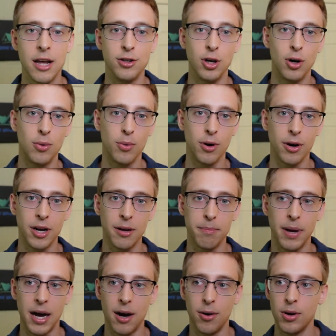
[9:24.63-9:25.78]
Don't worry
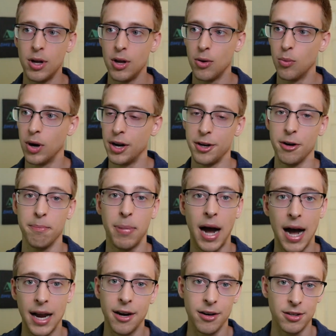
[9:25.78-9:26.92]
about what your
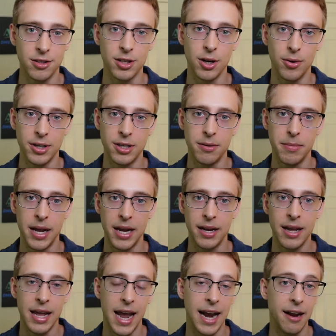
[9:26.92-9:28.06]
buyer is going to make.
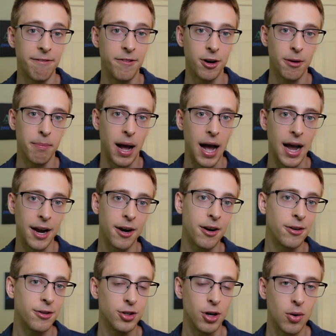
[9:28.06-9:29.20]
And if you're a
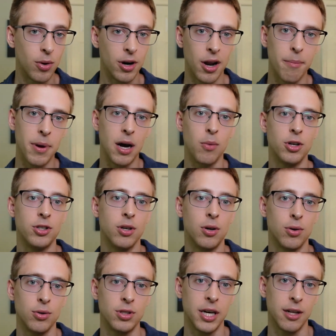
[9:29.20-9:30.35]
buyer, don't worry about what your
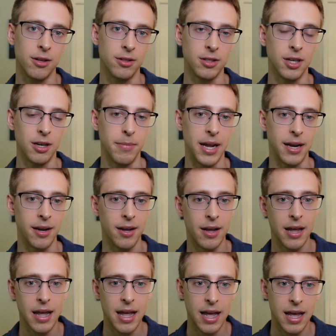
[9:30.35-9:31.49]
wholesaler is going to make.
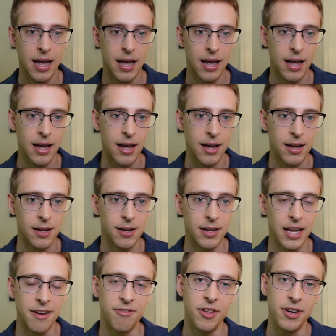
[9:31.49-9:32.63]

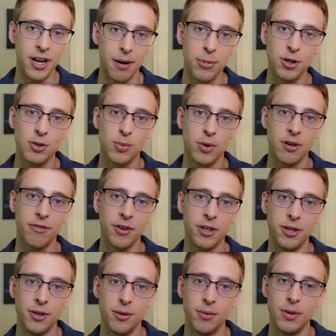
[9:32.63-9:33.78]
If the numbers work for
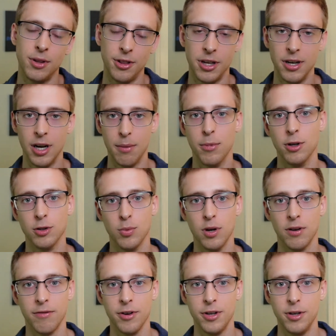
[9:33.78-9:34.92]
you, the numbers work
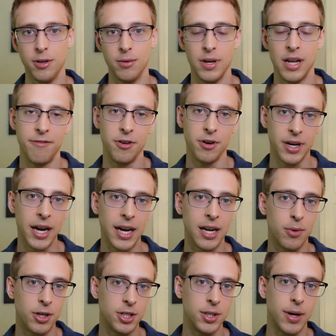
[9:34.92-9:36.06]
for you. If you're getting
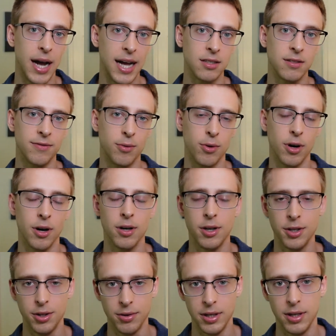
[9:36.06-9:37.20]
what you asked for,
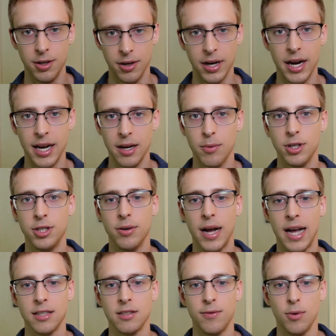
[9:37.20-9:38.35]
you're getting what you
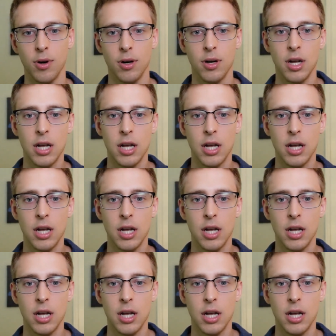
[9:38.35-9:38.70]
asked for.